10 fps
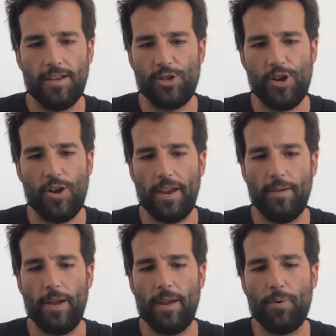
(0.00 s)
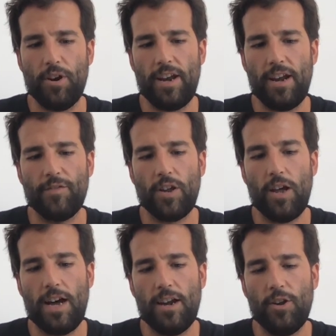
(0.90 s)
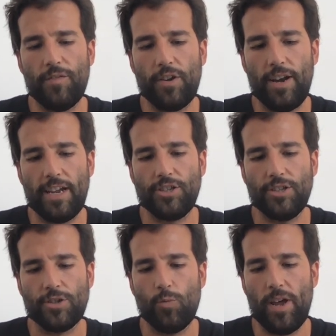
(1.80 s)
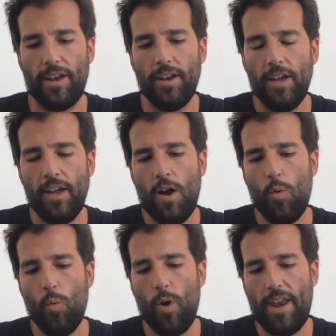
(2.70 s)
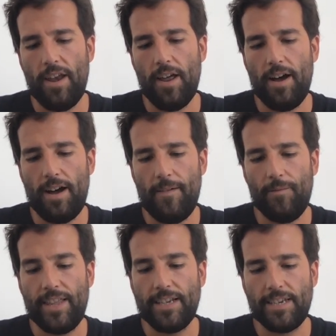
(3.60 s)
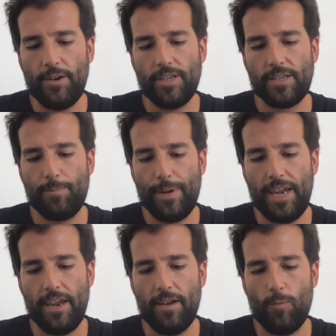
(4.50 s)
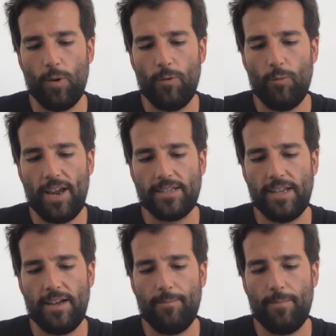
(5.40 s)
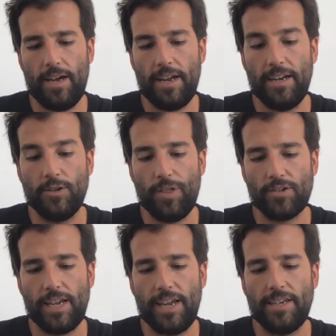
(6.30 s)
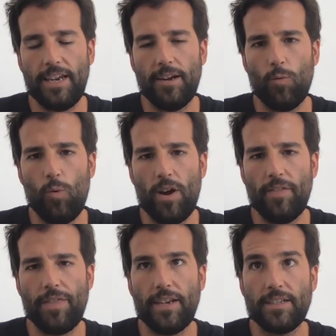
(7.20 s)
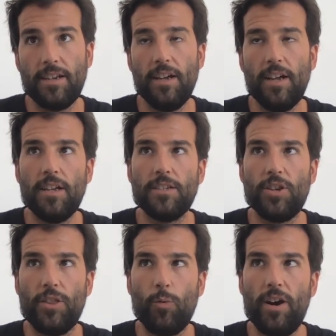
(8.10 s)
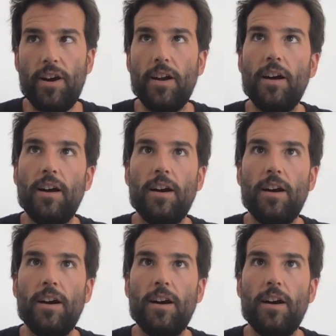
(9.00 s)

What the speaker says: he brought a lot of connections. When the Series B, we raised them in 2018. One of the things, so there were